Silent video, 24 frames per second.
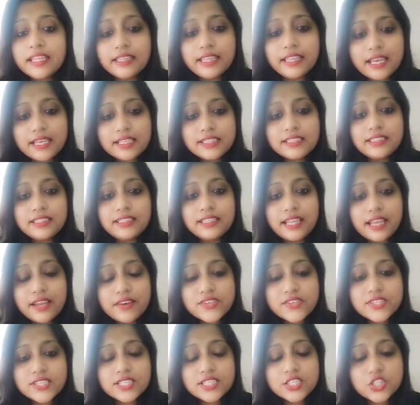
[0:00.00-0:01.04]
There
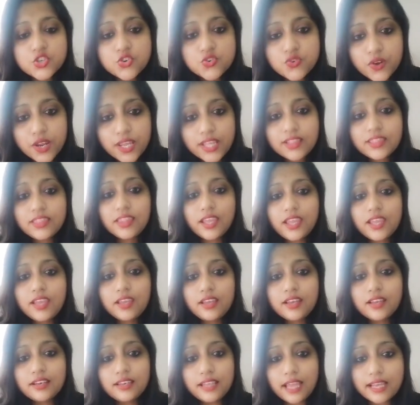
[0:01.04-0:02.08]
is a straight thing,
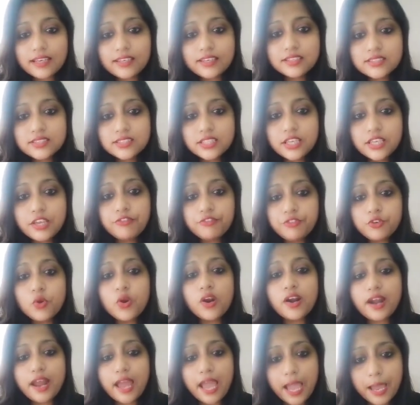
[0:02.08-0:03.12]
that is, if you
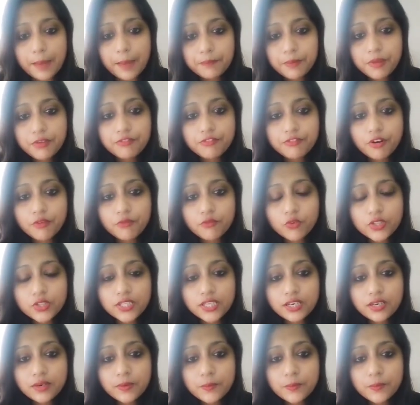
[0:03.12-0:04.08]
are happy from within,